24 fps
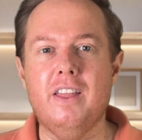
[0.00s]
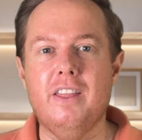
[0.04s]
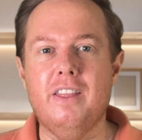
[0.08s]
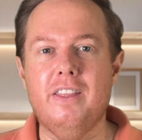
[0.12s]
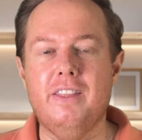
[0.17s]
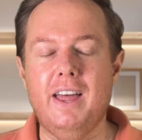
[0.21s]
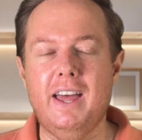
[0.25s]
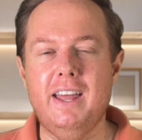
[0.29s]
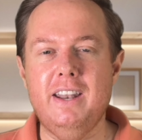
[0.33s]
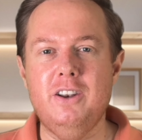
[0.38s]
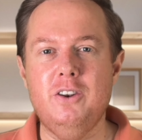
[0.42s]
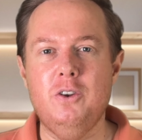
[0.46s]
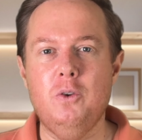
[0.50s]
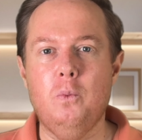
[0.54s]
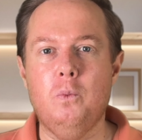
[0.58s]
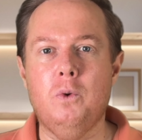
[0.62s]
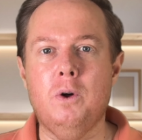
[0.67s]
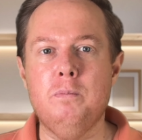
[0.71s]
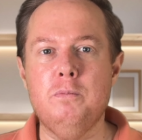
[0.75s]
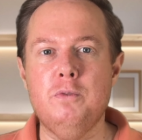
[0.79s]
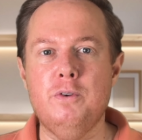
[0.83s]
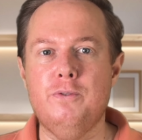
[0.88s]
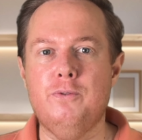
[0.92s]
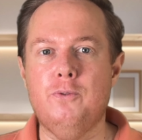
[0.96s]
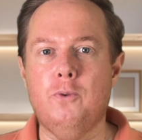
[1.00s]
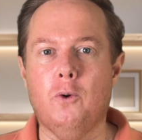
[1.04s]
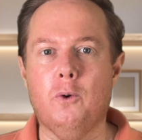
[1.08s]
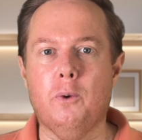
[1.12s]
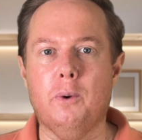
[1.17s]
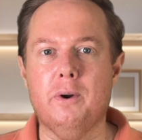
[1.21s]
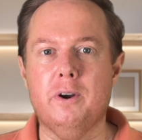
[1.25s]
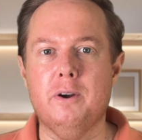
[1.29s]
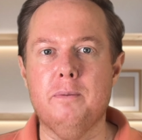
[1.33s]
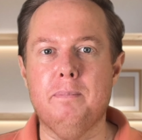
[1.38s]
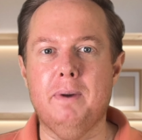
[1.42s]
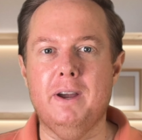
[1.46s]
Then we'll move
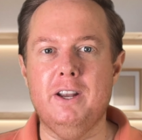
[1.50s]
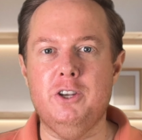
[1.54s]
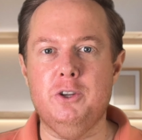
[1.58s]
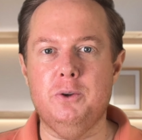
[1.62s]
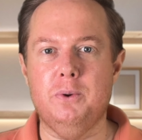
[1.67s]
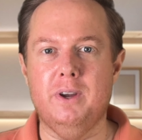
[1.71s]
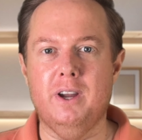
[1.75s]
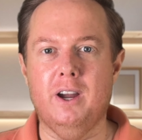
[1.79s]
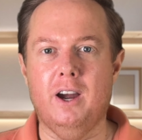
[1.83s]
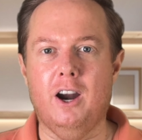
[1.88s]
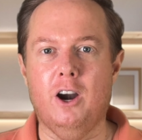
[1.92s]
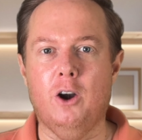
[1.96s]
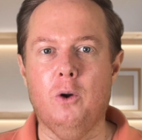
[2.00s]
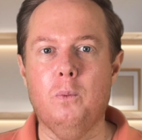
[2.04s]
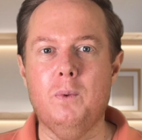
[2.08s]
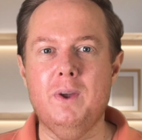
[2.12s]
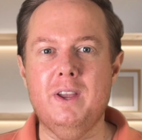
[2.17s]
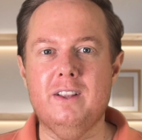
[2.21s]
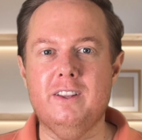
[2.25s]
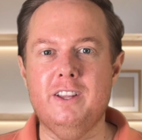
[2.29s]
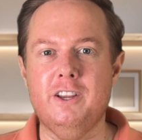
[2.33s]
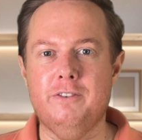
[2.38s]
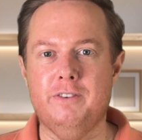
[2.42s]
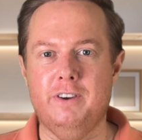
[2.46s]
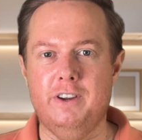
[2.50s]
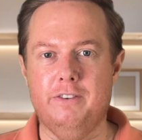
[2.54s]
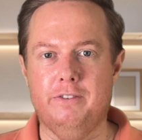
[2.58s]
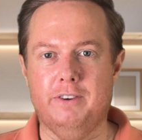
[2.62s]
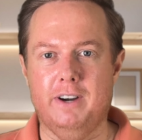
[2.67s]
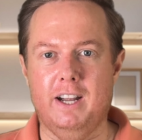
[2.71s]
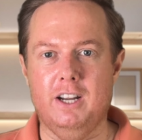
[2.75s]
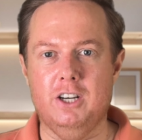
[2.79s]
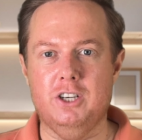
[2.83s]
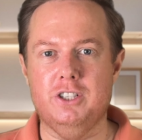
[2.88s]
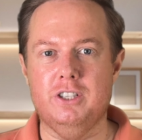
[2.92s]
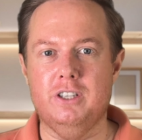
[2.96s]
forward by doing our weekly
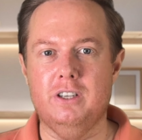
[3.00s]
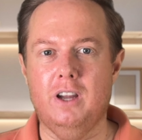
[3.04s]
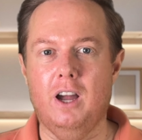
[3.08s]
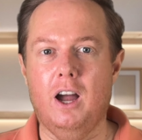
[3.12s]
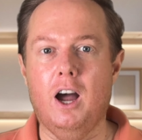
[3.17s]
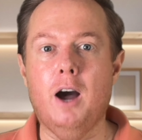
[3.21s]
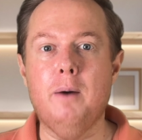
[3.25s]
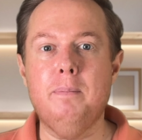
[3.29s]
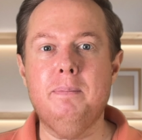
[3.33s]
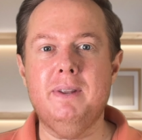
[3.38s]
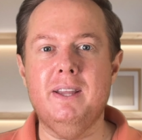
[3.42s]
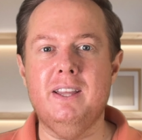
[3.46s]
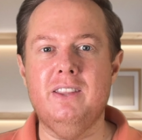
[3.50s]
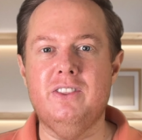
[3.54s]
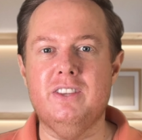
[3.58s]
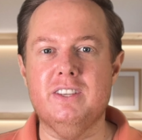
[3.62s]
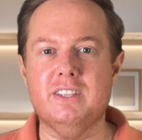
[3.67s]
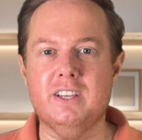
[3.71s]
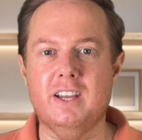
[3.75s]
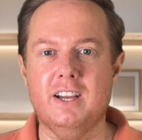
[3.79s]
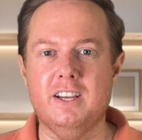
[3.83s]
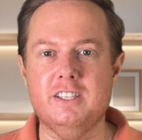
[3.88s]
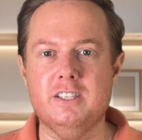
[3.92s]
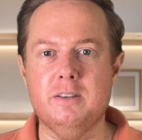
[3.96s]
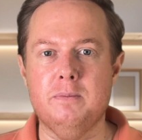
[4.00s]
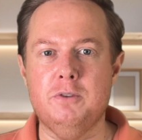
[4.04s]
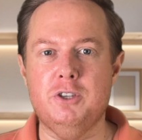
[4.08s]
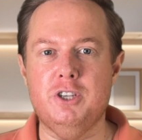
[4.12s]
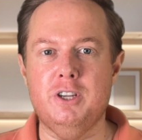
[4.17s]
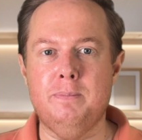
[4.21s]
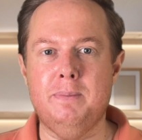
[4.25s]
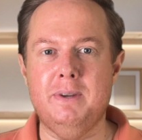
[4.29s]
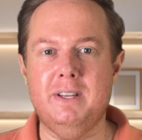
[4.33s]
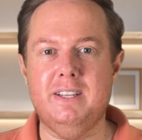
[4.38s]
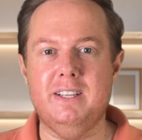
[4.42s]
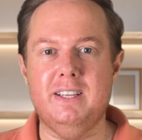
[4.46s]
refresh. Update this custom
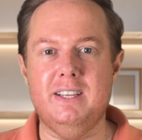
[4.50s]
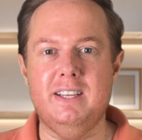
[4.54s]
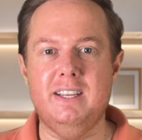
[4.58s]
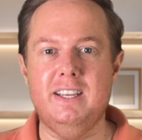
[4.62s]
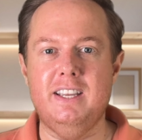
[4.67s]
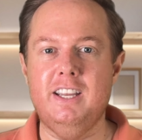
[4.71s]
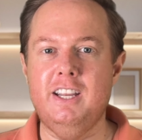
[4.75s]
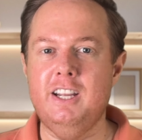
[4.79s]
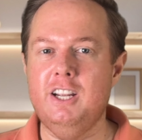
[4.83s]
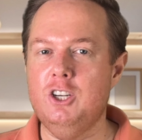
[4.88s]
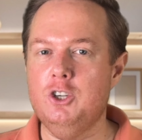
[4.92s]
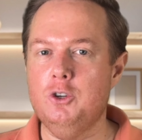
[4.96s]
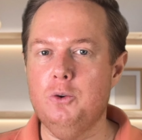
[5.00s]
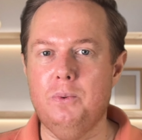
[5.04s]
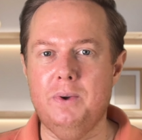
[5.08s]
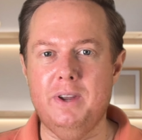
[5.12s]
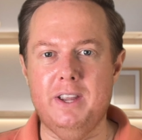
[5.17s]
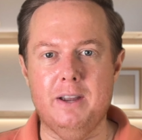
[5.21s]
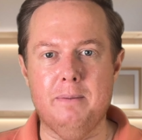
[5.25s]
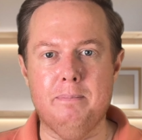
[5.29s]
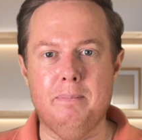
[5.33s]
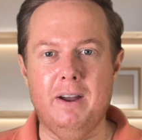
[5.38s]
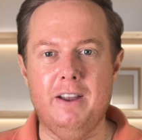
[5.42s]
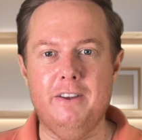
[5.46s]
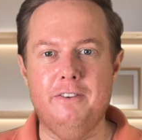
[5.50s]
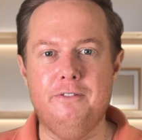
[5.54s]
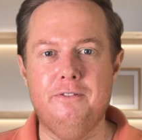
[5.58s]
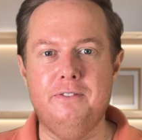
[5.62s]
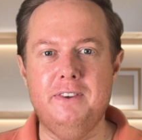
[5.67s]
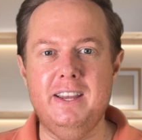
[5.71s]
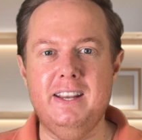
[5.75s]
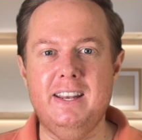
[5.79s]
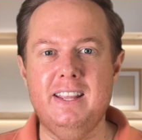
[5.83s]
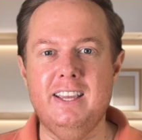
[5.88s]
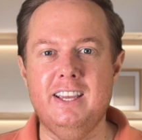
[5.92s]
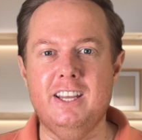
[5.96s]
GPT each week by
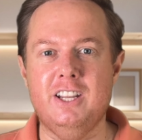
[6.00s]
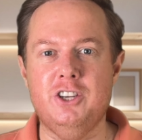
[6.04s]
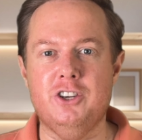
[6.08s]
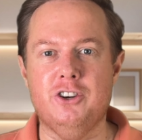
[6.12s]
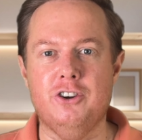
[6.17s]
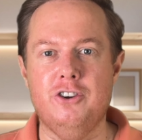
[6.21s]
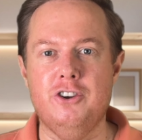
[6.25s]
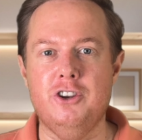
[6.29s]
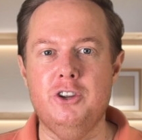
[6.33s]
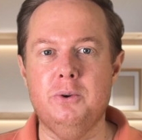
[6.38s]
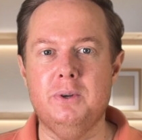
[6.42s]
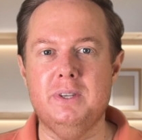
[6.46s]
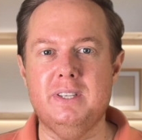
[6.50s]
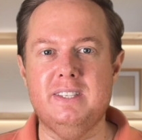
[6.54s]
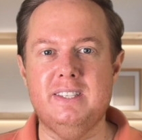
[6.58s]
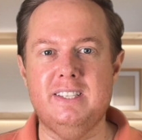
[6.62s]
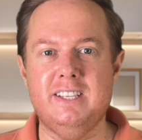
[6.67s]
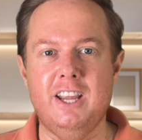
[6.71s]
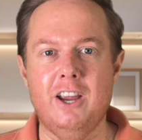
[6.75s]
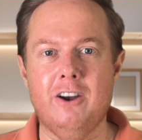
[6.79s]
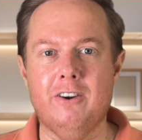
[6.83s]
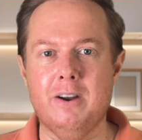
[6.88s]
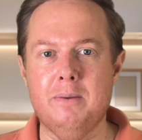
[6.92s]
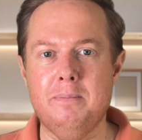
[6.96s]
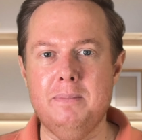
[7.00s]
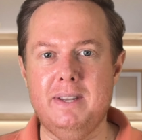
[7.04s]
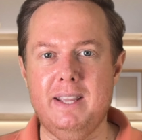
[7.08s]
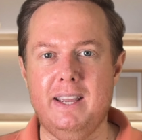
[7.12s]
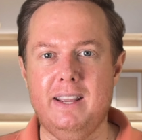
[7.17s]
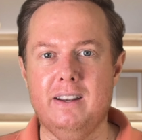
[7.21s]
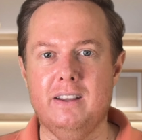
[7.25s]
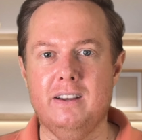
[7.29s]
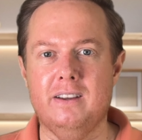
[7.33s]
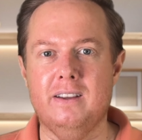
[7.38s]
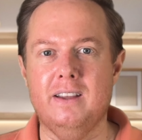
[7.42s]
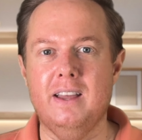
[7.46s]
feeding in your newest CRM
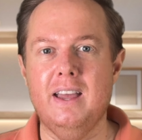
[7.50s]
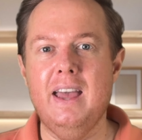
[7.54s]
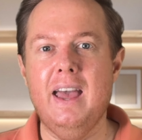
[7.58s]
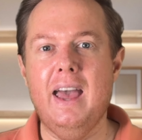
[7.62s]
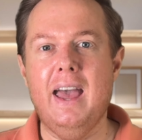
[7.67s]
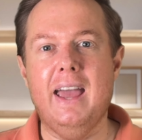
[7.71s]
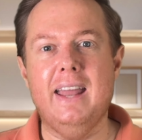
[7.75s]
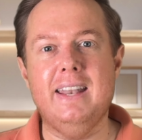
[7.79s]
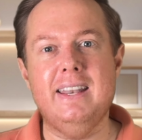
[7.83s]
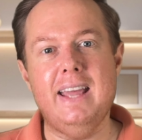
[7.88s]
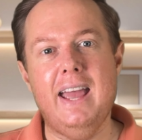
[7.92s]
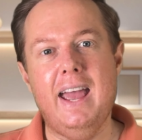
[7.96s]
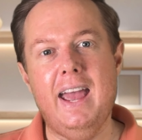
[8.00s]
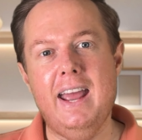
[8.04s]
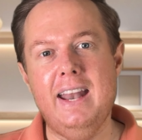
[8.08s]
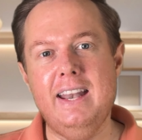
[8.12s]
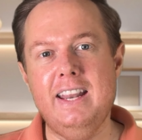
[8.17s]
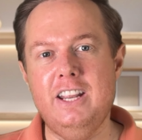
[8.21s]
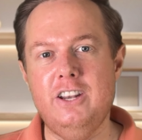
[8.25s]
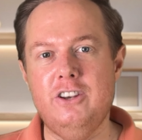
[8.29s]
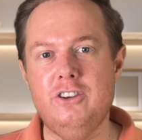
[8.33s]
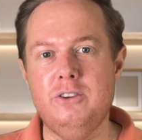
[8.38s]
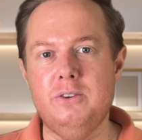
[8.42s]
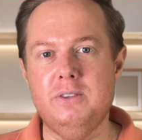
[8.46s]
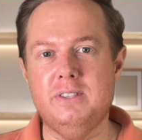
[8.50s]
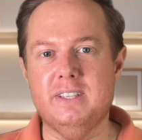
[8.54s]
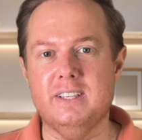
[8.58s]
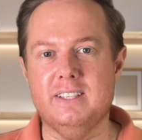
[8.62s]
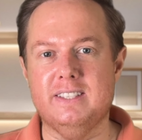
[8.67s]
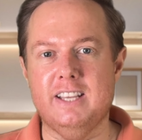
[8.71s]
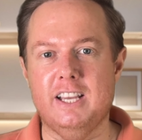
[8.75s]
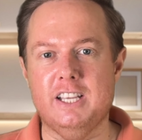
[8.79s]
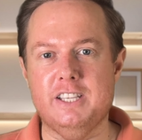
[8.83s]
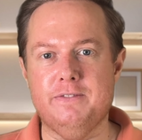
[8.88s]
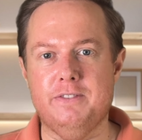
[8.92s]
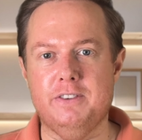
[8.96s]
data and any new
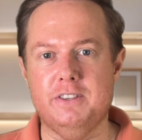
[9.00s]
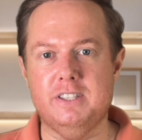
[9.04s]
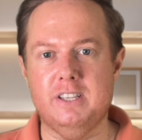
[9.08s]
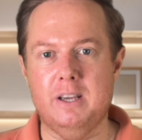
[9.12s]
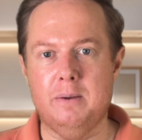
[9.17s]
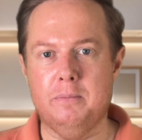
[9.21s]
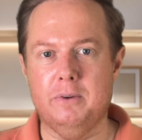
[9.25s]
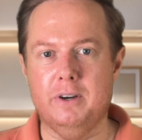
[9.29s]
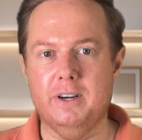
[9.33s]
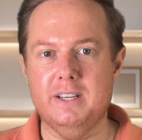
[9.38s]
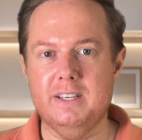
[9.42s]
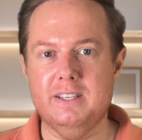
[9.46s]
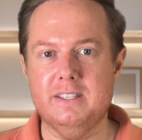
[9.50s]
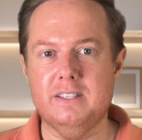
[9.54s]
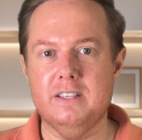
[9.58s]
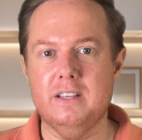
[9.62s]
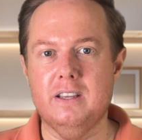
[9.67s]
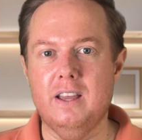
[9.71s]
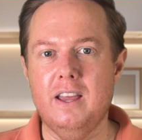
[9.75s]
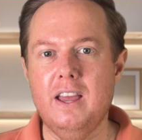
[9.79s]
successful summaries.